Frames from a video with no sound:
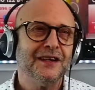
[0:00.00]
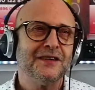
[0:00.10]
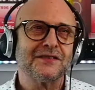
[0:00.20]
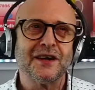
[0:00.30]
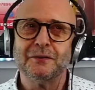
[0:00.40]

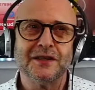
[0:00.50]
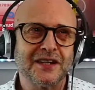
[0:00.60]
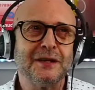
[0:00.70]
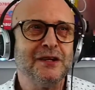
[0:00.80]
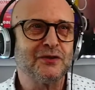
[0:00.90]
So it's
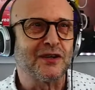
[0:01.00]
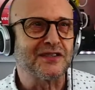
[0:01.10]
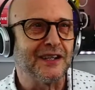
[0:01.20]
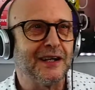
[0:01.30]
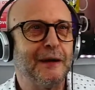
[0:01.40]
going to be
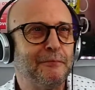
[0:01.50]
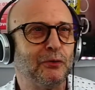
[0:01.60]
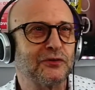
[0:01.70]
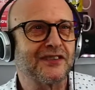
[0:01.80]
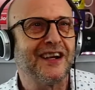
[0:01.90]
interesting.
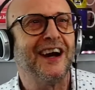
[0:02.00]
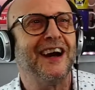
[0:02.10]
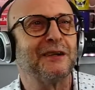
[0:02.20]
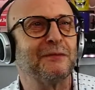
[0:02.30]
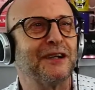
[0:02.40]
Paul says,
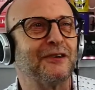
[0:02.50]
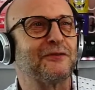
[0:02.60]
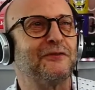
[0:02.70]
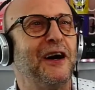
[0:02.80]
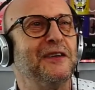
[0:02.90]
it'll be a lot of
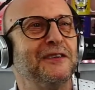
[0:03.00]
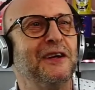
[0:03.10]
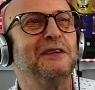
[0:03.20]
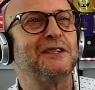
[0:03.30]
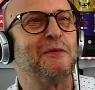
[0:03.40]
fun.
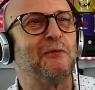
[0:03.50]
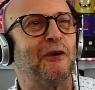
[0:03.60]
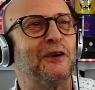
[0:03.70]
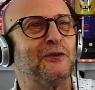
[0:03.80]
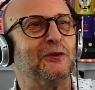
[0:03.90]
No need to be
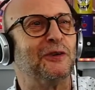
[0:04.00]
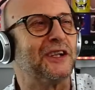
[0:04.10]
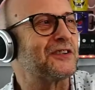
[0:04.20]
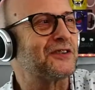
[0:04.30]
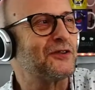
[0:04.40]
worried at all.
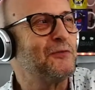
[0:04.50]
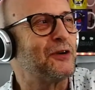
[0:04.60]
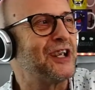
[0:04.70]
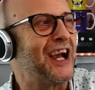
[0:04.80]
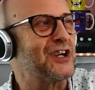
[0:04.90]
It's super
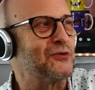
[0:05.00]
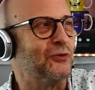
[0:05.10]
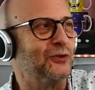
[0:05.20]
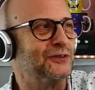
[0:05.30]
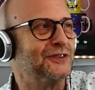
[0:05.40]

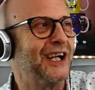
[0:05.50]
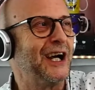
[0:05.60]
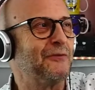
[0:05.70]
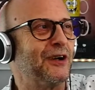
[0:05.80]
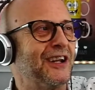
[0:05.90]
casual.
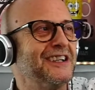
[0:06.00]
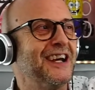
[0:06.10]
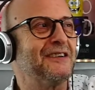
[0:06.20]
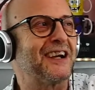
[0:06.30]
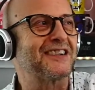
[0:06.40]
Well, I
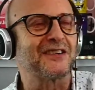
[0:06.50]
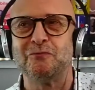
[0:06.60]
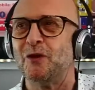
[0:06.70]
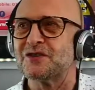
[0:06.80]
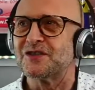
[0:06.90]
know that because I've
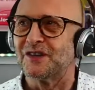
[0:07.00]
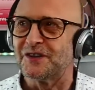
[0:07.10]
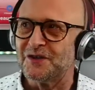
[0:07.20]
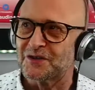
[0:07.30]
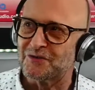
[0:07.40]
watched a lot
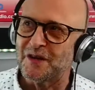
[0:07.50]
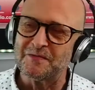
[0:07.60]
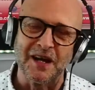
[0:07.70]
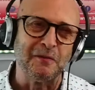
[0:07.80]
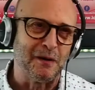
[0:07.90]
of your
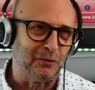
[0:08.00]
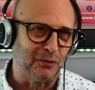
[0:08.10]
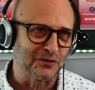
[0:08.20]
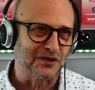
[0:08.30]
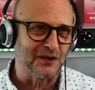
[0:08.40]
streams anyway,
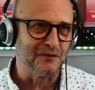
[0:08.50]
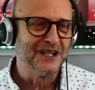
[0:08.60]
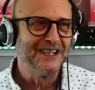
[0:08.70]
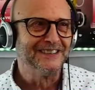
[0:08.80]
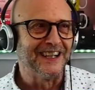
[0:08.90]
Paul. So
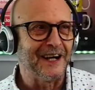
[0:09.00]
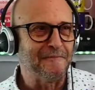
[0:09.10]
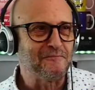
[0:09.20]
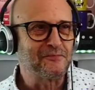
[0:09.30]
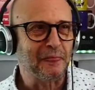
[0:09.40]
I'm